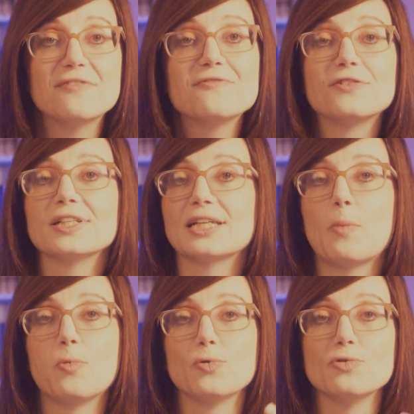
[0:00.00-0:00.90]
if, for
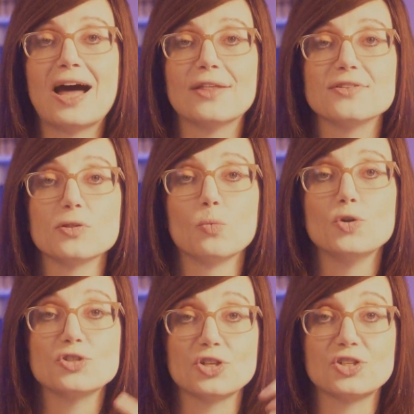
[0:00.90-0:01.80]
example, you've had the
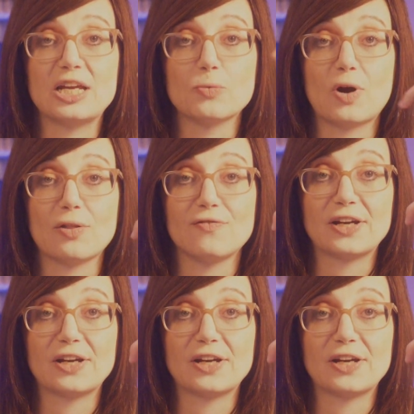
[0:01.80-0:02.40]
wound sustained while